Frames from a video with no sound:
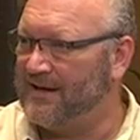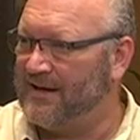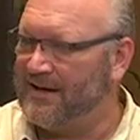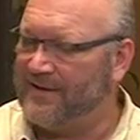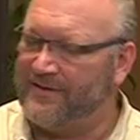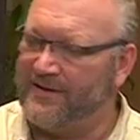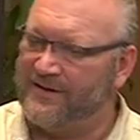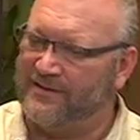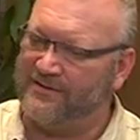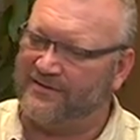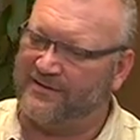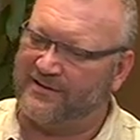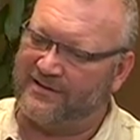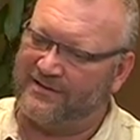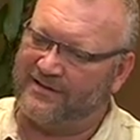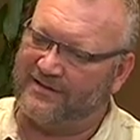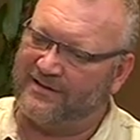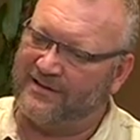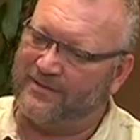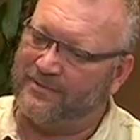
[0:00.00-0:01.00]
And then you
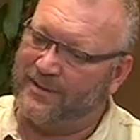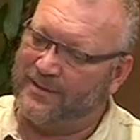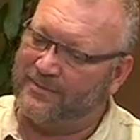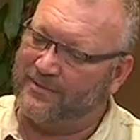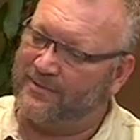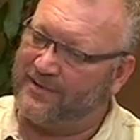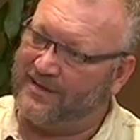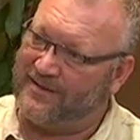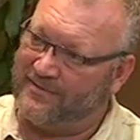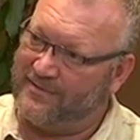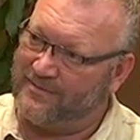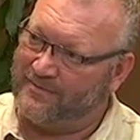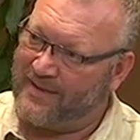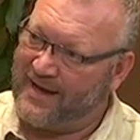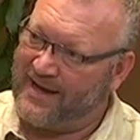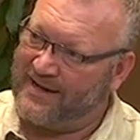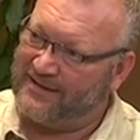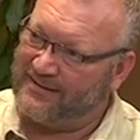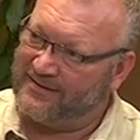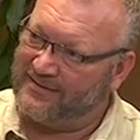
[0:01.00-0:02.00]
start to see people leaving
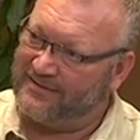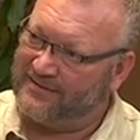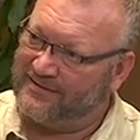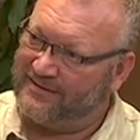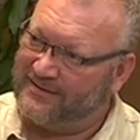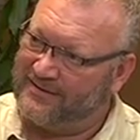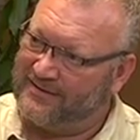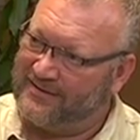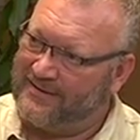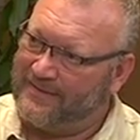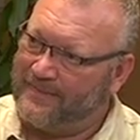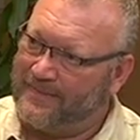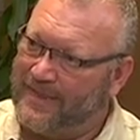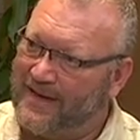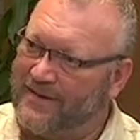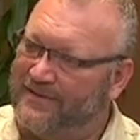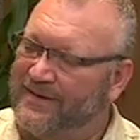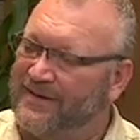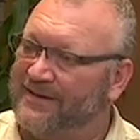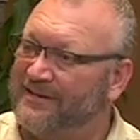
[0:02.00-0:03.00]
banks
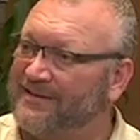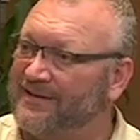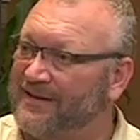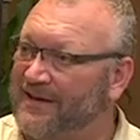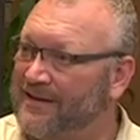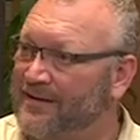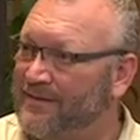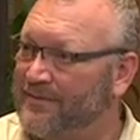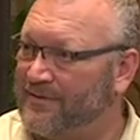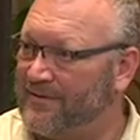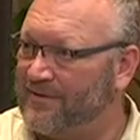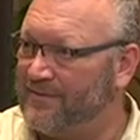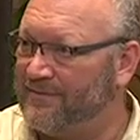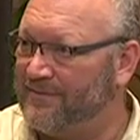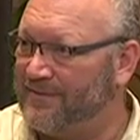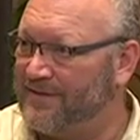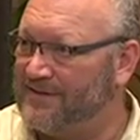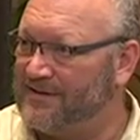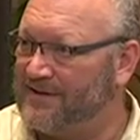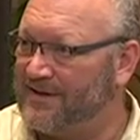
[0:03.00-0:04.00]
and then setting up their own
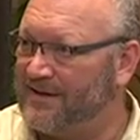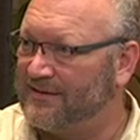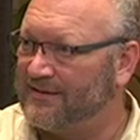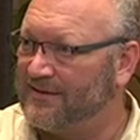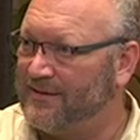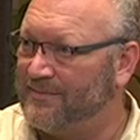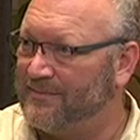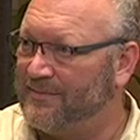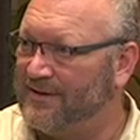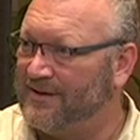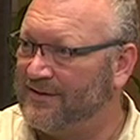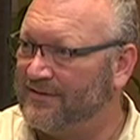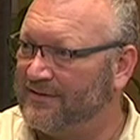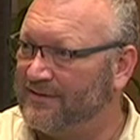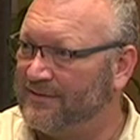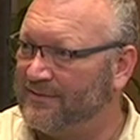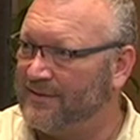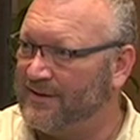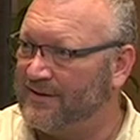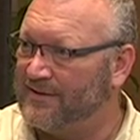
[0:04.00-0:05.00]
fintech companies
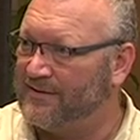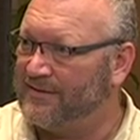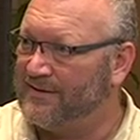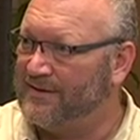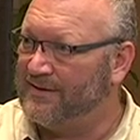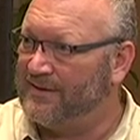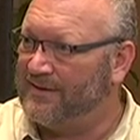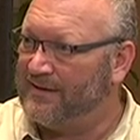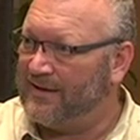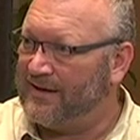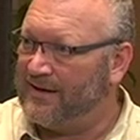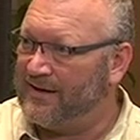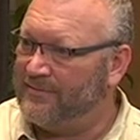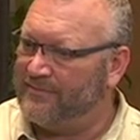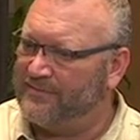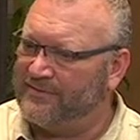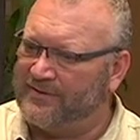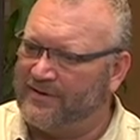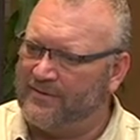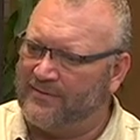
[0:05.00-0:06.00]
as well.
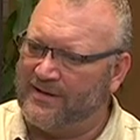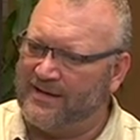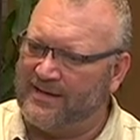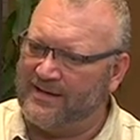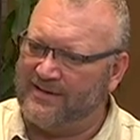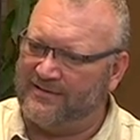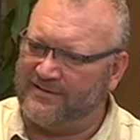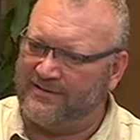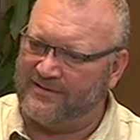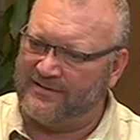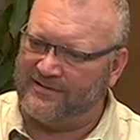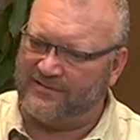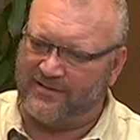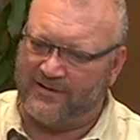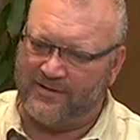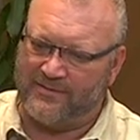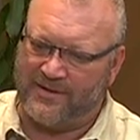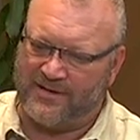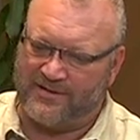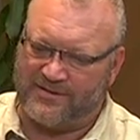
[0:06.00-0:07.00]
So it isn't
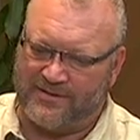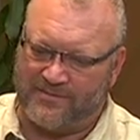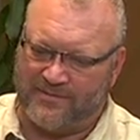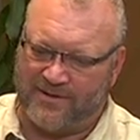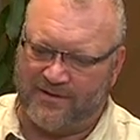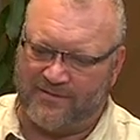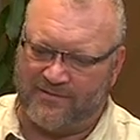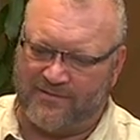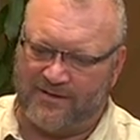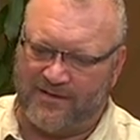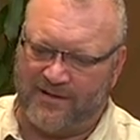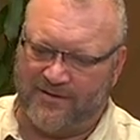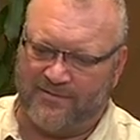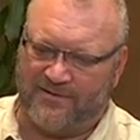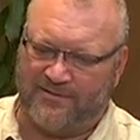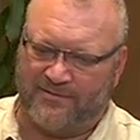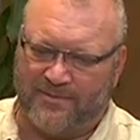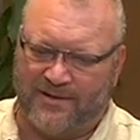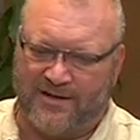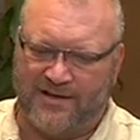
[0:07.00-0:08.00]
so much about, you know,
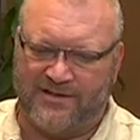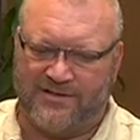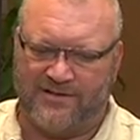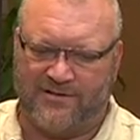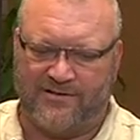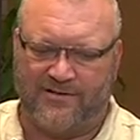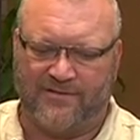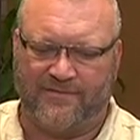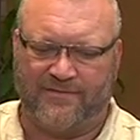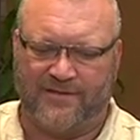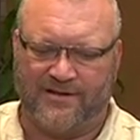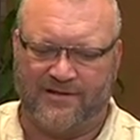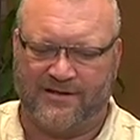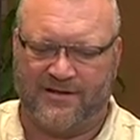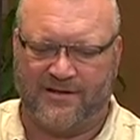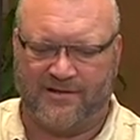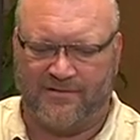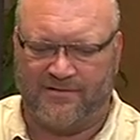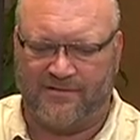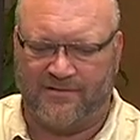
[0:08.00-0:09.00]
is Malaysia good at
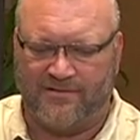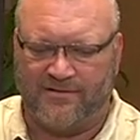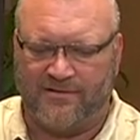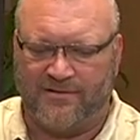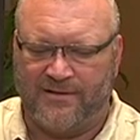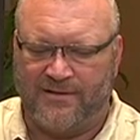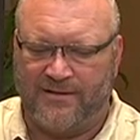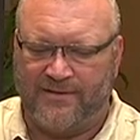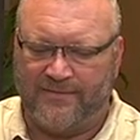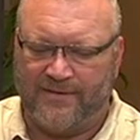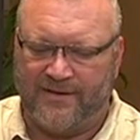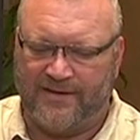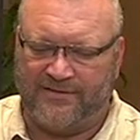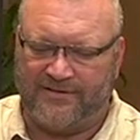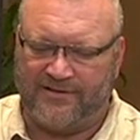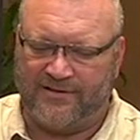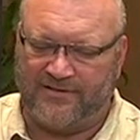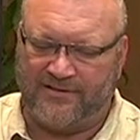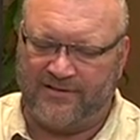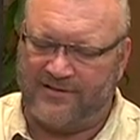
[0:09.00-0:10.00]
fintech or not? It's
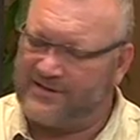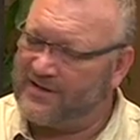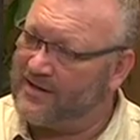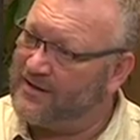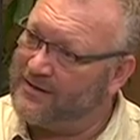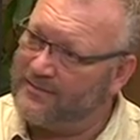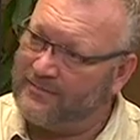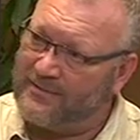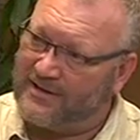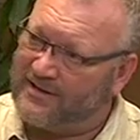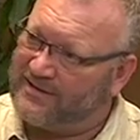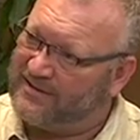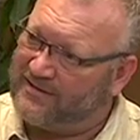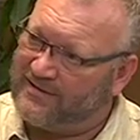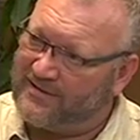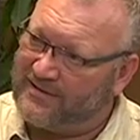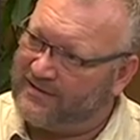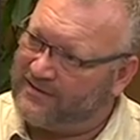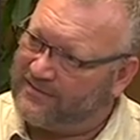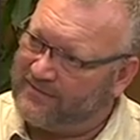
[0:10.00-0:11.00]
just a timeline
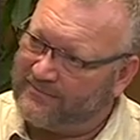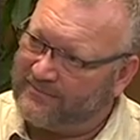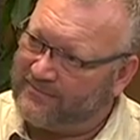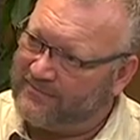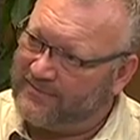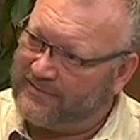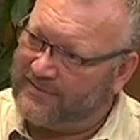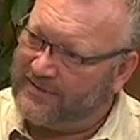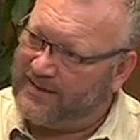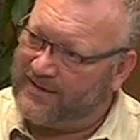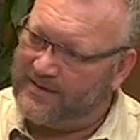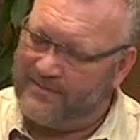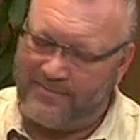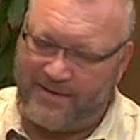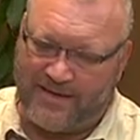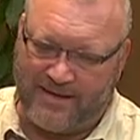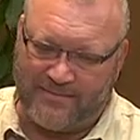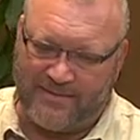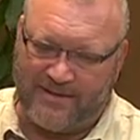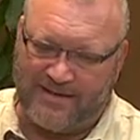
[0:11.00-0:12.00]
thing. Yeah, and
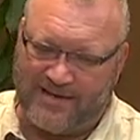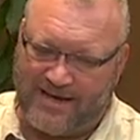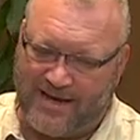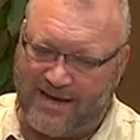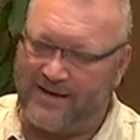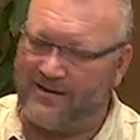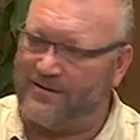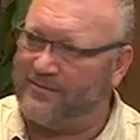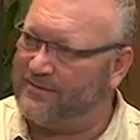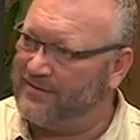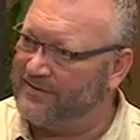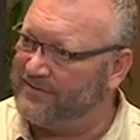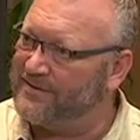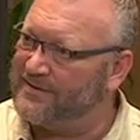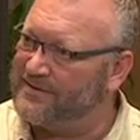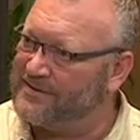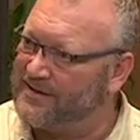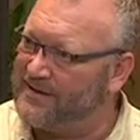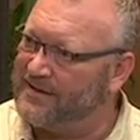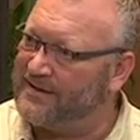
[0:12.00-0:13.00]
maybe now is
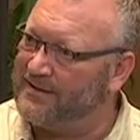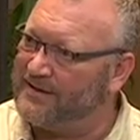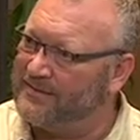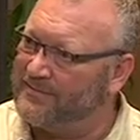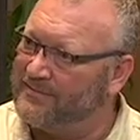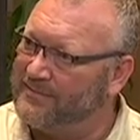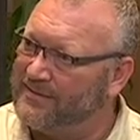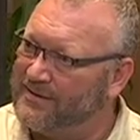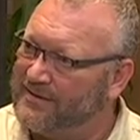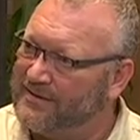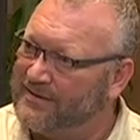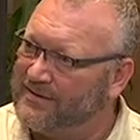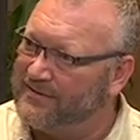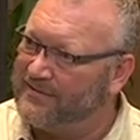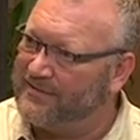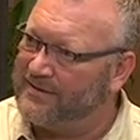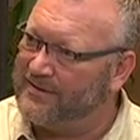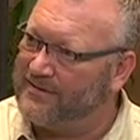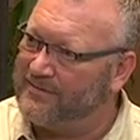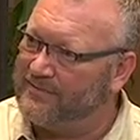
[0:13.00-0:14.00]
the time
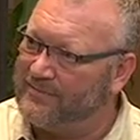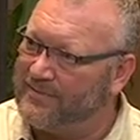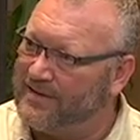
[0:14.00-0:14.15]
that